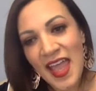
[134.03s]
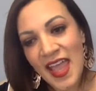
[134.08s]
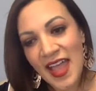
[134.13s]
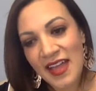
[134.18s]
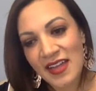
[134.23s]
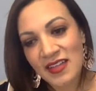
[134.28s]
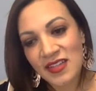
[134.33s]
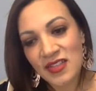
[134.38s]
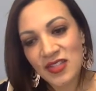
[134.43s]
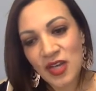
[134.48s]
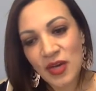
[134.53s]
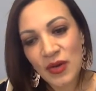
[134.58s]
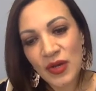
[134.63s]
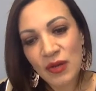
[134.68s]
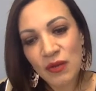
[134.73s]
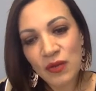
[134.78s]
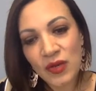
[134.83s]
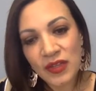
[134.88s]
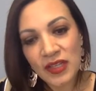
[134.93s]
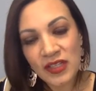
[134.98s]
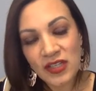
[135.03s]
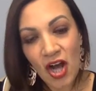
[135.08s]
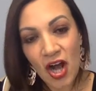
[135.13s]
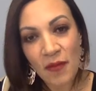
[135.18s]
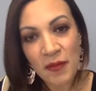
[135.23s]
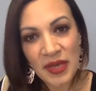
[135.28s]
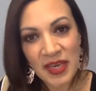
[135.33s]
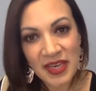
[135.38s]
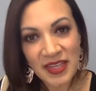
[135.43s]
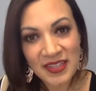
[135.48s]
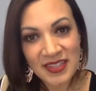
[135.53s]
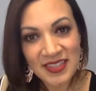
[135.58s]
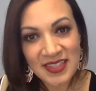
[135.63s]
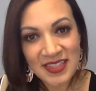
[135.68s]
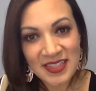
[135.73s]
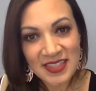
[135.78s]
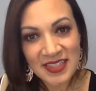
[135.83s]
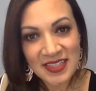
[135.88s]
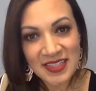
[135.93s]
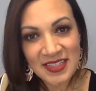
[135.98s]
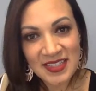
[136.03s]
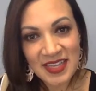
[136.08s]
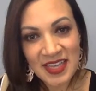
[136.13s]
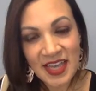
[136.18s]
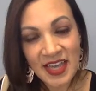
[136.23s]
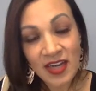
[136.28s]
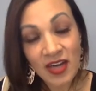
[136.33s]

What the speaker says: And so it really taught me consistency,